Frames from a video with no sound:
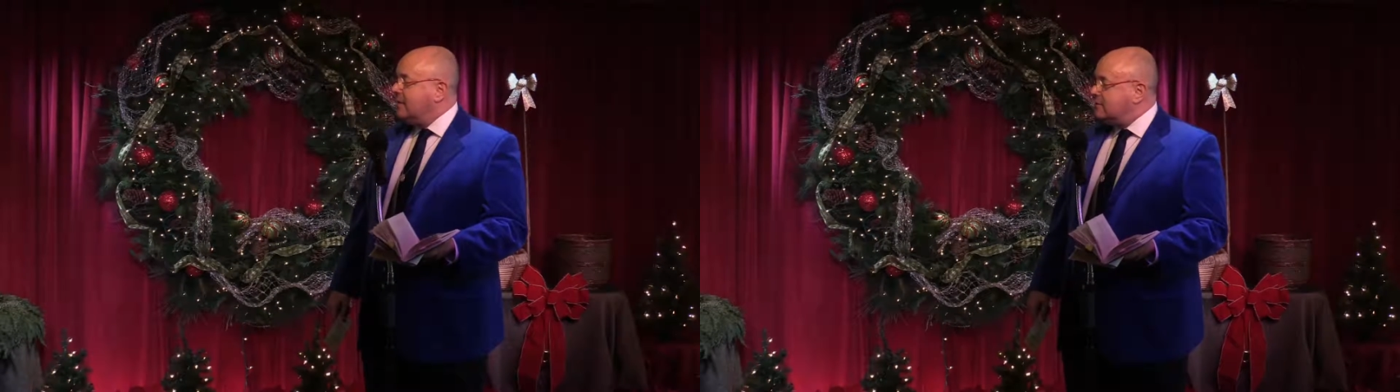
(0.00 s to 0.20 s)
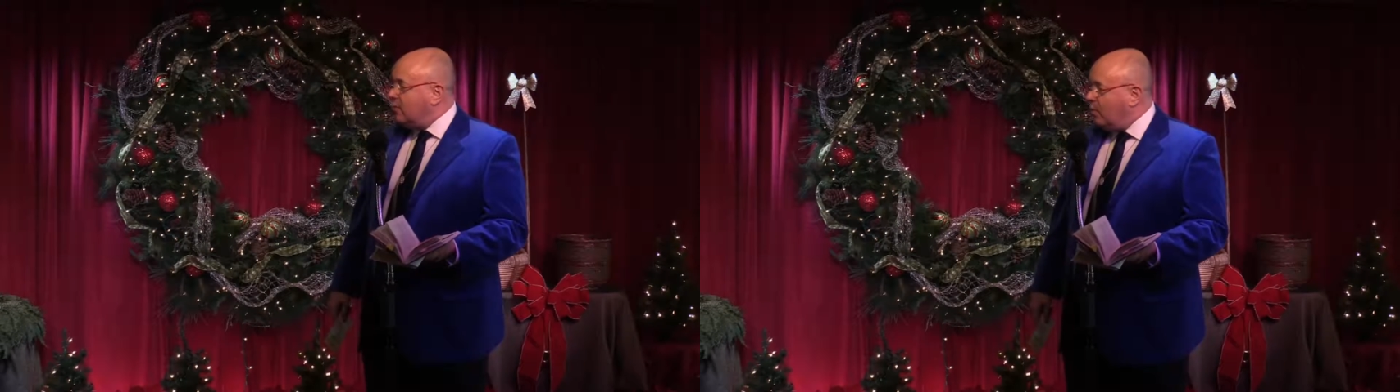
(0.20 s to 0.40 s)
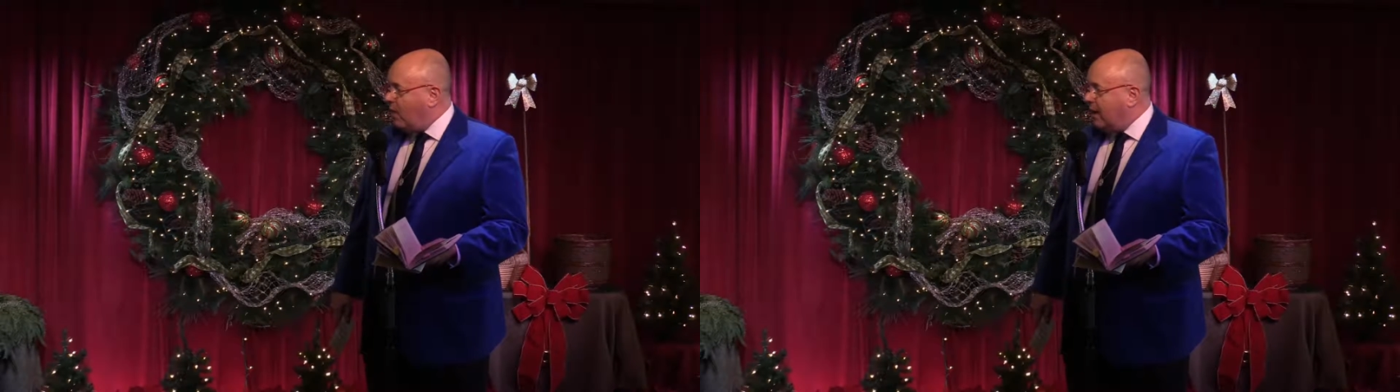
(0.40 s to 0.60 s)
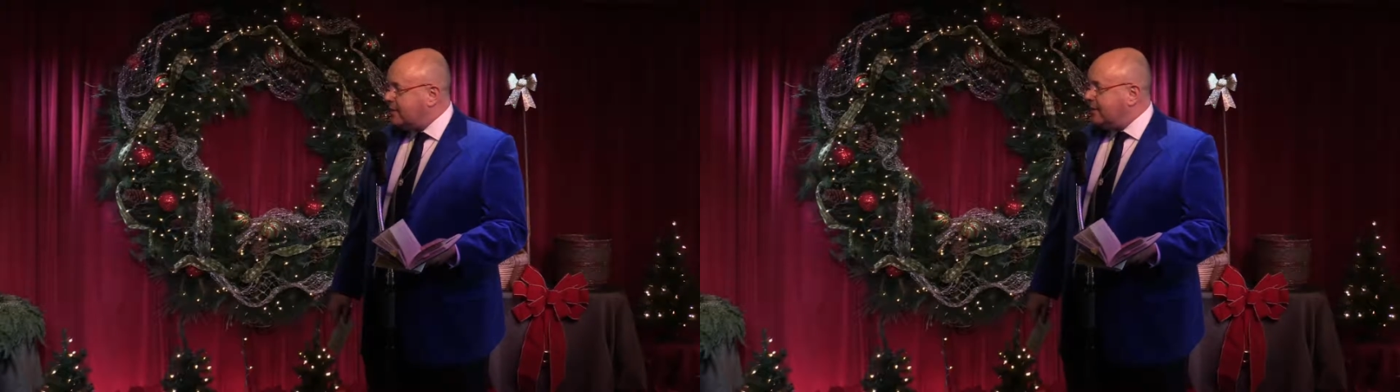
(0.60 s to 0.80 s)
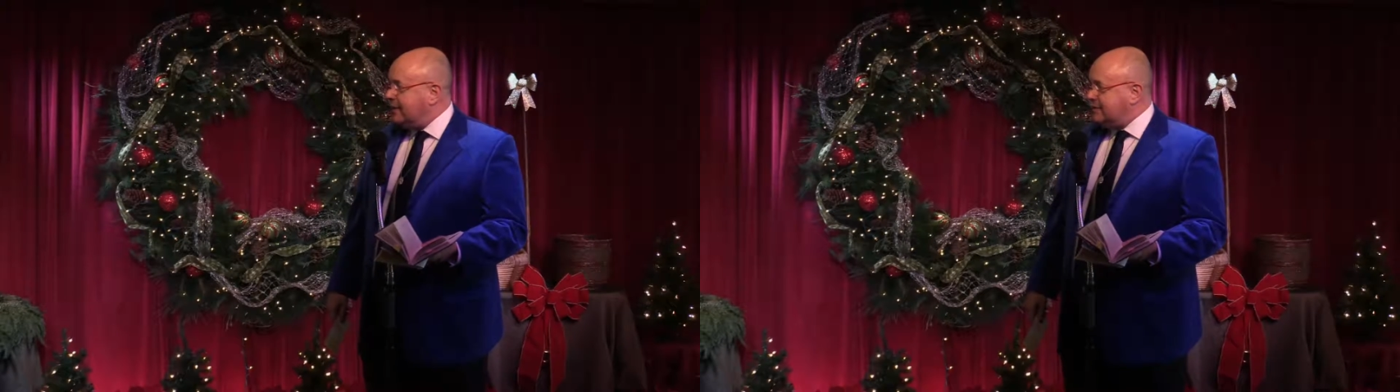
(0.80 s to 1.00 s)
to
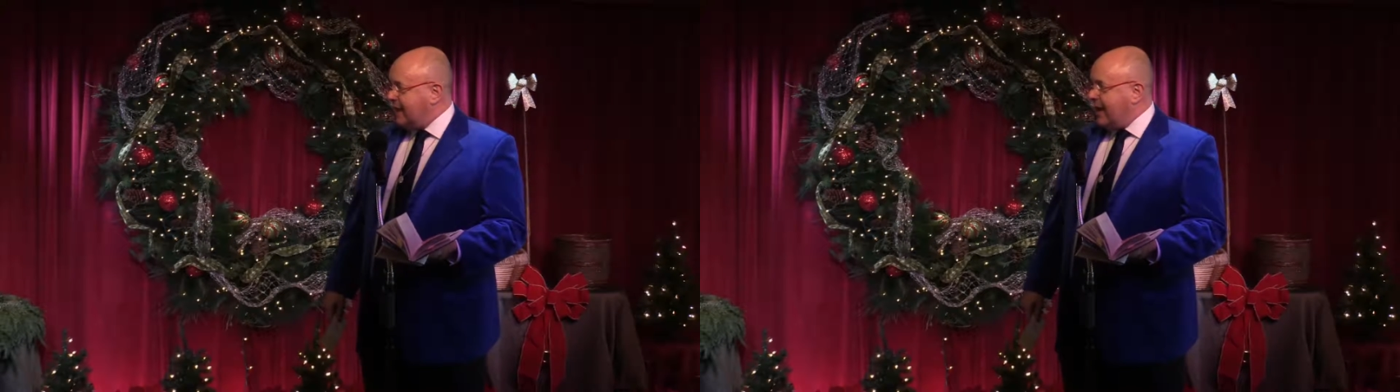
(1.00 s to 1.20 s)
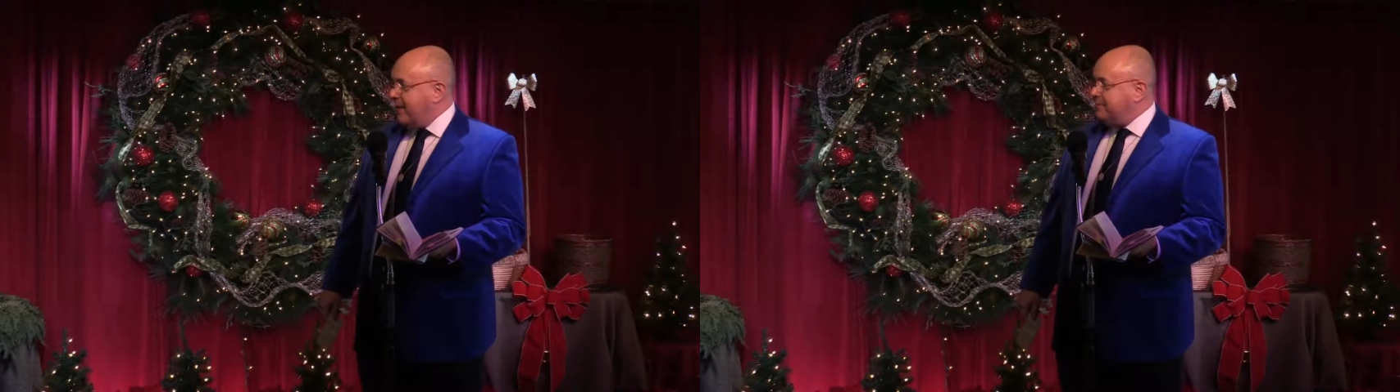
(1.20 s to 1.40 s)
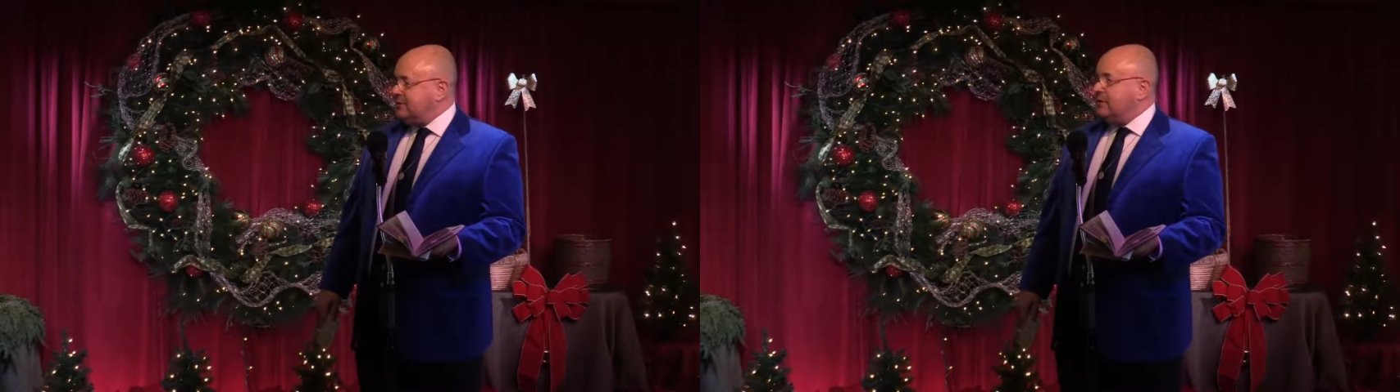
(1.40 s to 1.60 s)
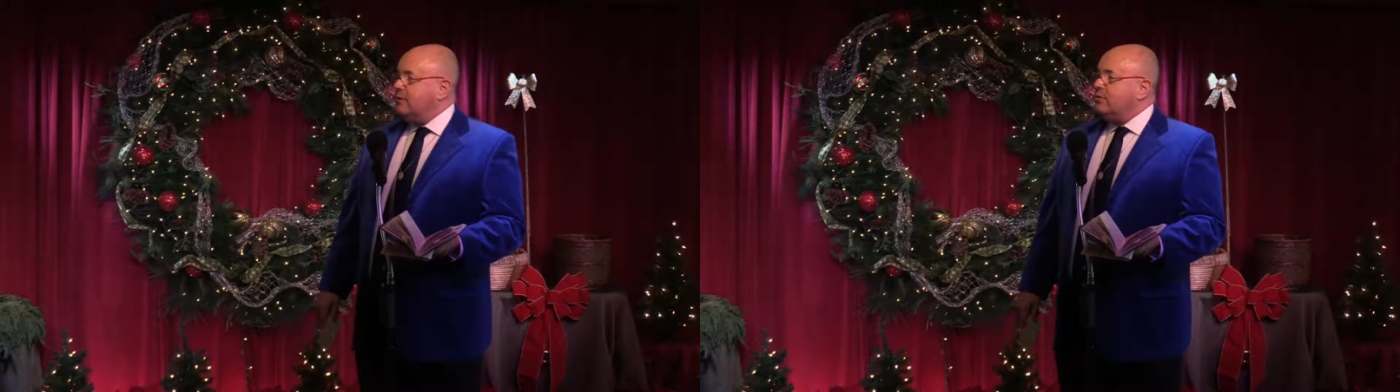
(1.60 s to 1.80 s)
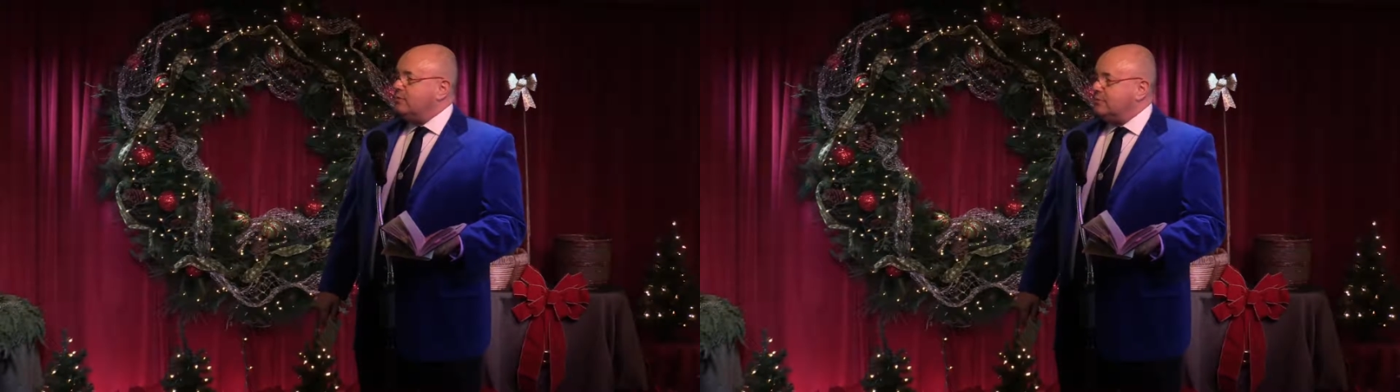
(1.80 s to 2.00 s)
what is
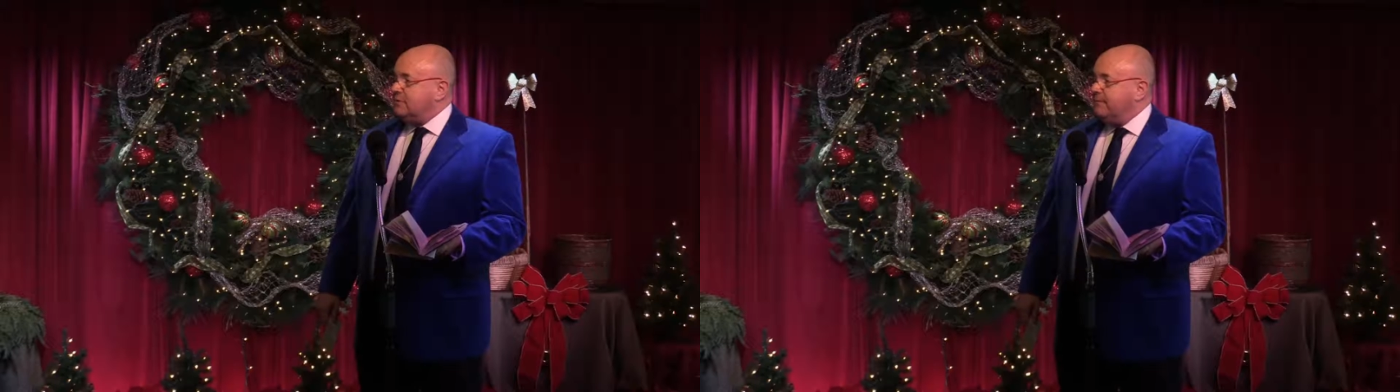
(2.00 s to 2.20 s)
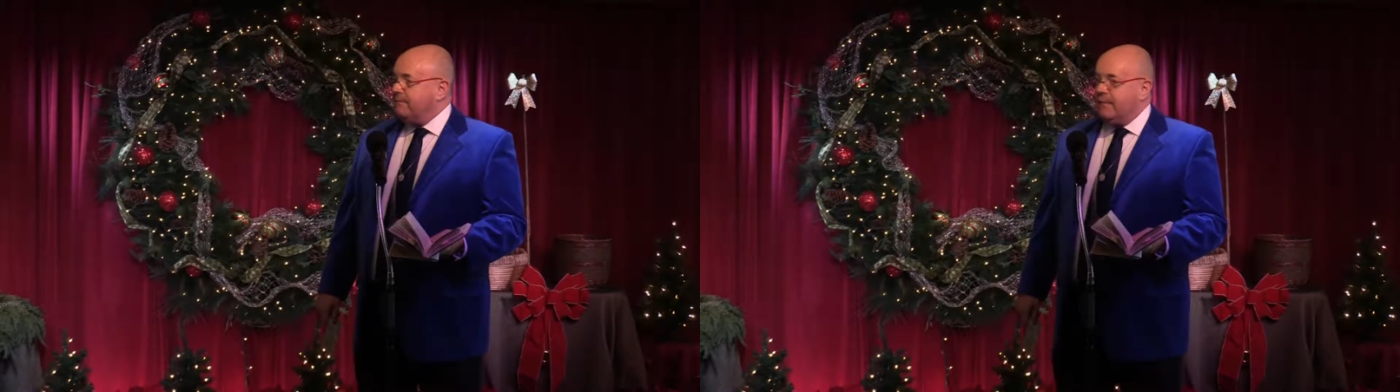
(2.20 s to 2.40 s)
absolute